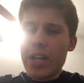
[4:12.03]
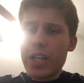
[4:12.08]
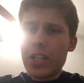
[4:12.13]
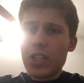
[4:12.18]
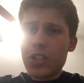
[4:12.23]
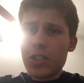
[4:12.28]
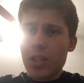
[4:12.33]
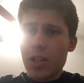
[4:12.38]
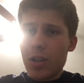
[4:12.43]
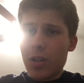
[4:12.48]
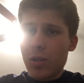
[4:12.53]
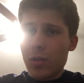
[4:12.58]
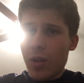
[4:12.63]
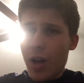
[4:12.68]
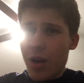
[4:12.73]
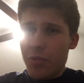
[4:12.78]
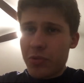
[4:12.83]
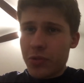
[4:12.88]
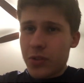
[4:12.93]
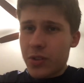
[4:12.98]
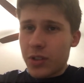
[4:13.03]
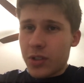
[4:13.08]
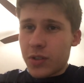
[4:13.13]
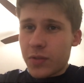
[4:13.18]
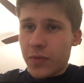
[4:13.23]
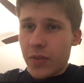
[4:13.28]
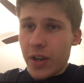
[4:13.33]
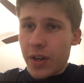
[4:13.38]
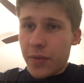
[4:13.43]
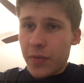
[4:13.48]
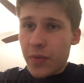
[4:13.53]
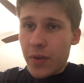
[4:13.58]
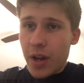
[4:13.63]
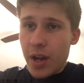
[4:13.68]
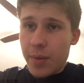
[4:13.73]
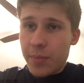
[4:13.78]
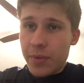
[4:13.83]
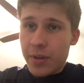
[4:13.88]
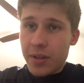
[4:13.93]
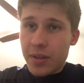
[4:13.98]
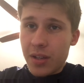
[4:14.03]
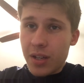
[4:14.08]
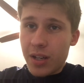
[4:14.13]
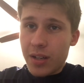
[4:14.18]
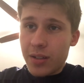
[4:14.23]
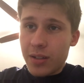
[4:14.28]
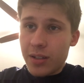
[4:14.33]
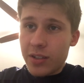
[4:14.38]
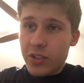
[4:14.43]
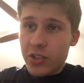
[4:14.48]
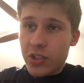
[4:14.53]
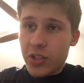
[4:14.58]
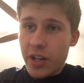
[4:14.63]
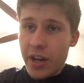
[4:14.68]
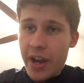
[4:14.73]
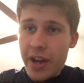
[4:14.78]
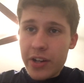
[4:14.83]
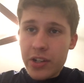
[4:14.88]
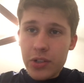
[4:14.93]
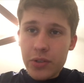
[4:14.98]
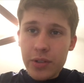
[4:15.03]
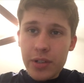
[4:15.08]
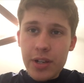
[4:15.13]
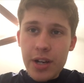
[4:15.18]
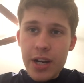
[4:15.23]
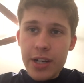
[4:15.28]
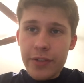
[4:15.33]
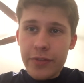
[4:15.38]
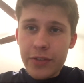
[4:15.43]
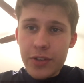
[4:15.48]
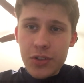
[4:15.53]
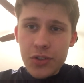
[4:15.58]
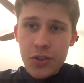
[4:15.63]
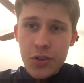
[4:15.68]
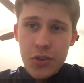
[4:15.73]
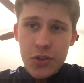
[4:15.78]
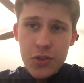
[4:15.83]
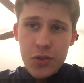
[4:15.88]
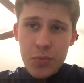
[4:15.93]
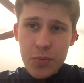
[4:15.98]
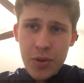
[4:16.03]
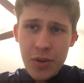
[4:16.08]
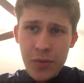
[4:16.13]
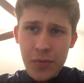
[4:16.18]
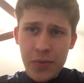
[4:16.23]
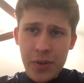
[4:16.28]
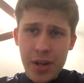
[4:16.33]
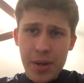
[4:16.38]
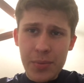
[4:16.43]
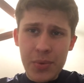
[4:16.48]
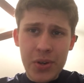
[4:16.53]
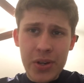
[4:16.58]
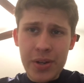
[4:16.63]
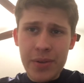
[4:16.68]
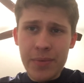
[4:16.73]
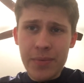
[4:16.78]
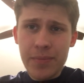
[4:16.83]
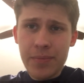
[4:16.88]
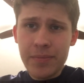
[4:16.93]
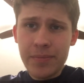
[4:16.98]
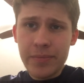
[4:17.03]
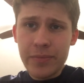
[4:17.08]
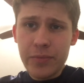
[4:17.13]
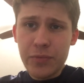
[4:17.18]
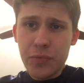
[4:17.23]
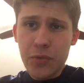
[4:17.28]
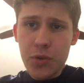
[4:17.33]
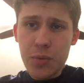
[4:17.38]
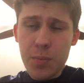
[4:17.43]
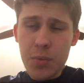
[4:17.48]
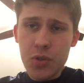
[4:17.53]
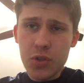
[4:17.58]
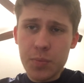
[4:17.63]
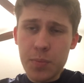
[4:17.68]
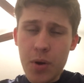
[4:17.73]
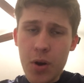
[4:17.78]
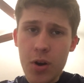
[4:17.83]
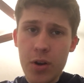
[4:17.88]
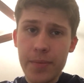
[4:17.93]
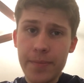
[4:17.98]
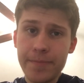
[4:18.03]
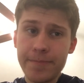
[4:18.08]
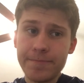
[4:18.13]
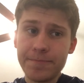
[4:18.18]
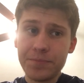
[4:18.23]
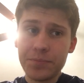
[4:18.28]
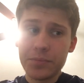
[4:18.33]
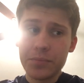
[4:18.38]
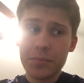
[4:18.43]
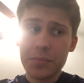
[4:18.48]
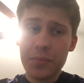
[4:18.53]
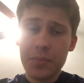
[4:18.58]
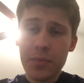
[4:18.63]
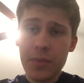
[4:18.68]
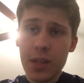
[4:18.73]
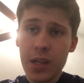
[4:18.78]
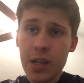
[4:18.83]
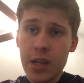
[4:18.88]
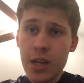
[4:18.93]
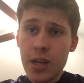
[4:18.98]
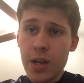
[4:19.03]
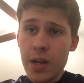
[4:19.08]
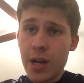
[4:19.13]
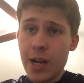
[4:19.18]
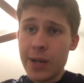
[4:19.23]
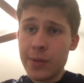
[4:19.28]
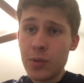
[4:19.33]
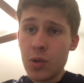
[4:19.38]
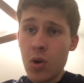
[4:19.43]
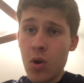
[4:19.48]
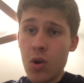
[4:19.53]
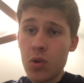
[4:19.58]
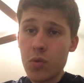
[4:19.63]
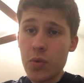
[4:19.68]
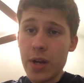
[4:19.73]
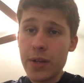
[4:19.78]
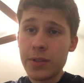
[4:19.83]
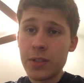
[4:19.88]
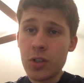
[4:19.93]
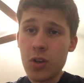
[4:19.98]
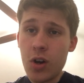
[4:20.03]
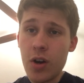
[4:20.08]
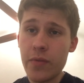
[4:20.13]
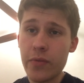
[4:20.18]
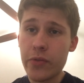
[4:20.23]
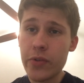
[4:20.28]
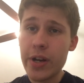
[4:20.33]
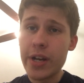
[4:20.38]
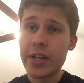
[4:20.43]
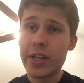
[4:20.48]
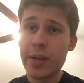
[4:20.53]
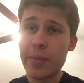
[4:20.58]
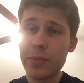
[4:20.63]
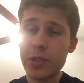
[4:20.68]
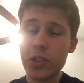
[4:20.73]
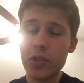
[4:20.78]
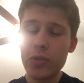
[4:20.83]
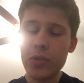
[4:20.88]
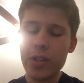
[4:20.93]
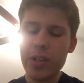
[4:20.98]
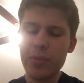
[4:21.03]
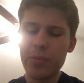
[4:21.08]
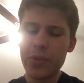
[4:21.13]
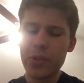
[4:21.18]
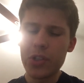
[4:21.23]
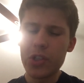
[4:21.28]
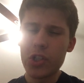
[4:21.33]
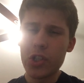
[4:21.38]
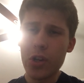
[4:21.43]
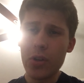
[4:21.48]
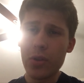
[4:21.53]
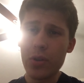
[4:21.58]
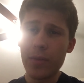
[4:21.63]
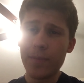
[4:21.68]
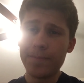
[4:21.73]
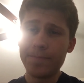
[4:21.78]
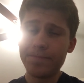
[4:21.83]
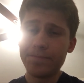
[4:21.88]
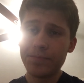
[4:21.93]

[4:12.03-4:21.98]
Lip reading: to see her a lot with this fake family that she actually kind of considers a real family for the most part, and they're all great. They all have great chemistry with each other,